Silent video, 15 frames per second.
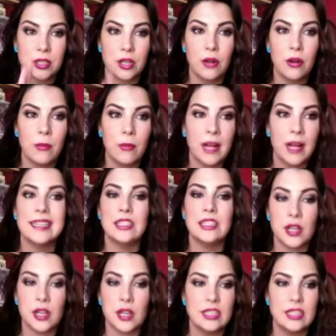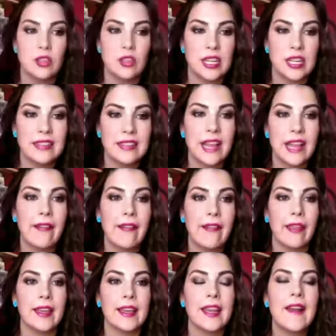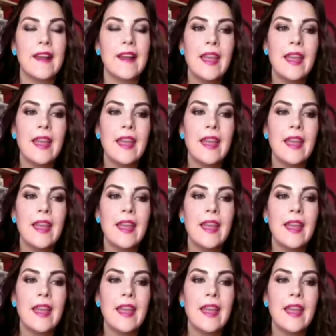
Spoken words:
go to mine, and you can hit that link.